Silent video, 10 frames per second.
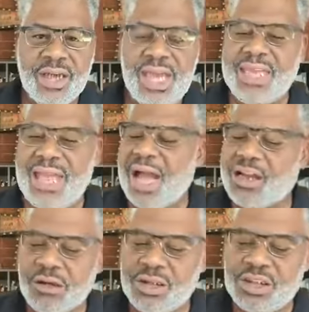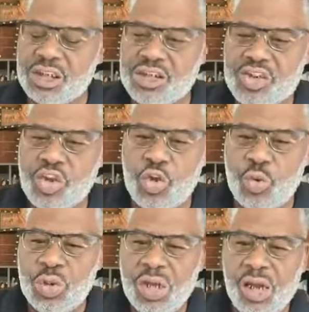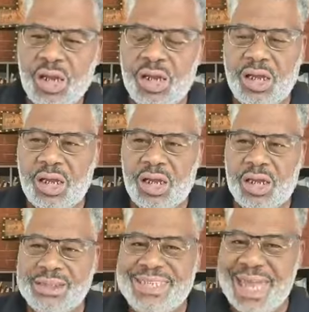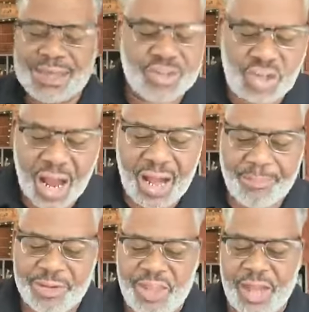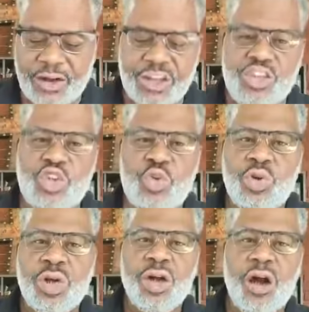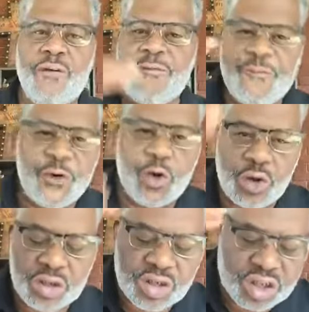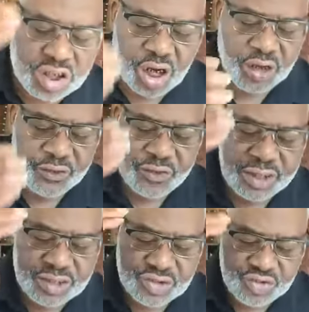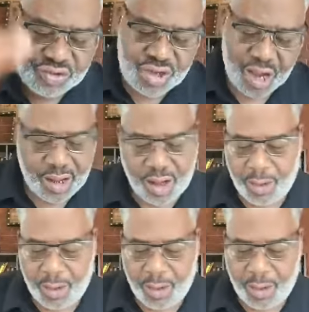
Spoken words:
and not going to just do a desk job, but they're going to do a full service job.